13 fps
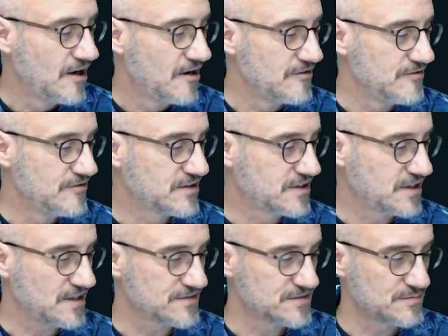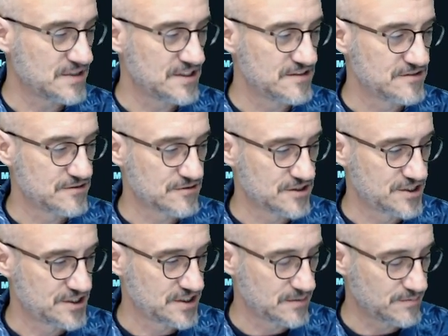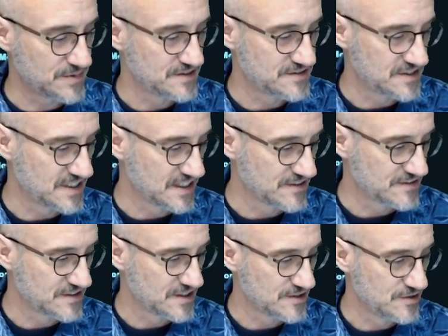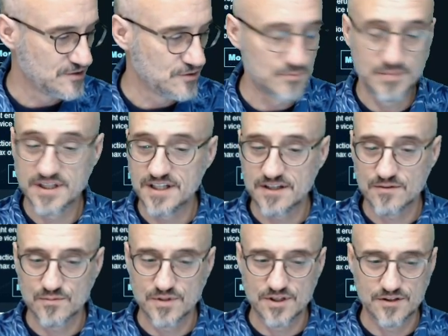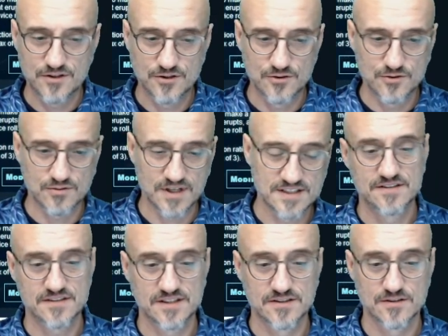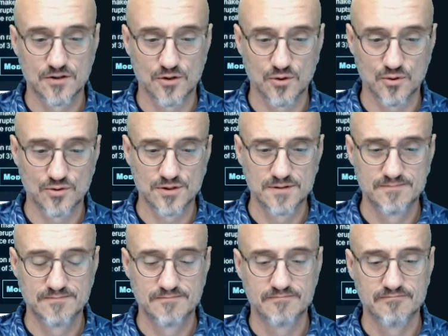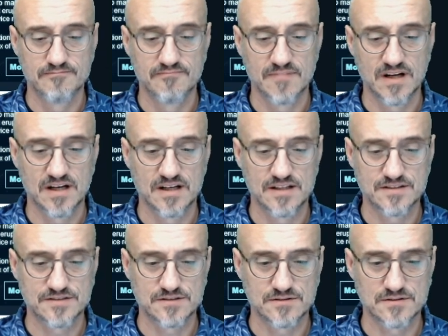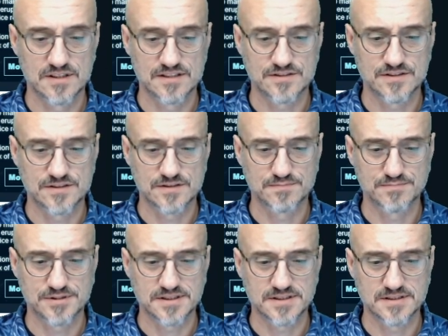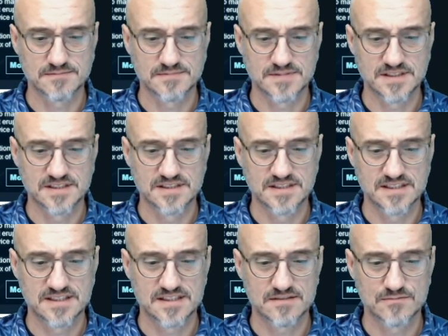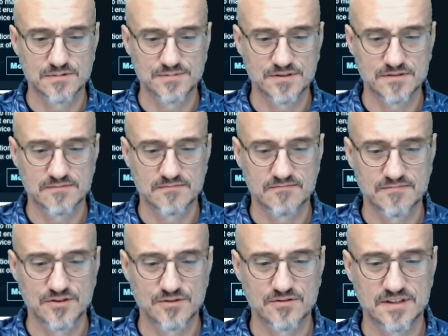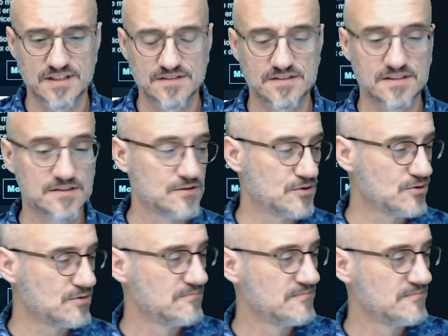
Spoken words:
You customize your ship is the next thing. You begin with 2 creds in the hold. So let's just put them there. Oops, 2 creds in the hold.